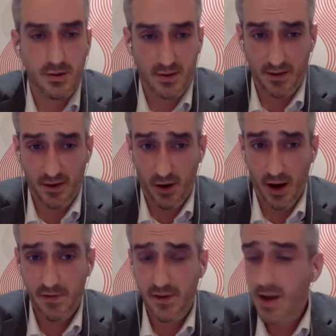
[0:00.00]
give you
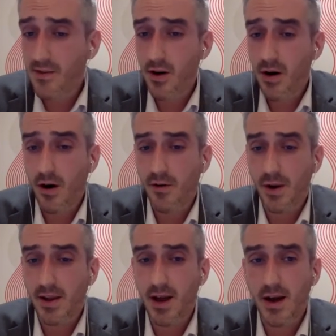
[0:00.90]
a flavor of what
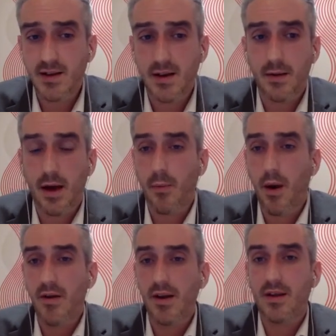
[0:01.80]
it does and
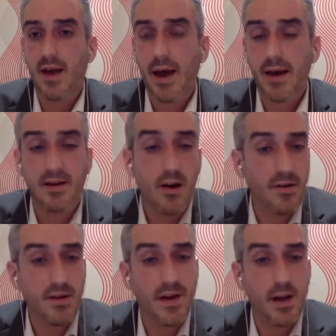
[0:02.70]
where it is at in its
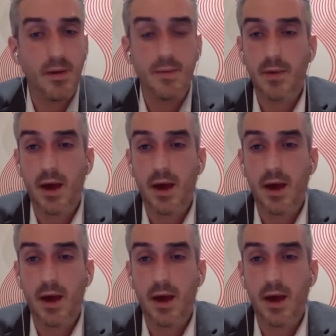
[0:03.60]
current development,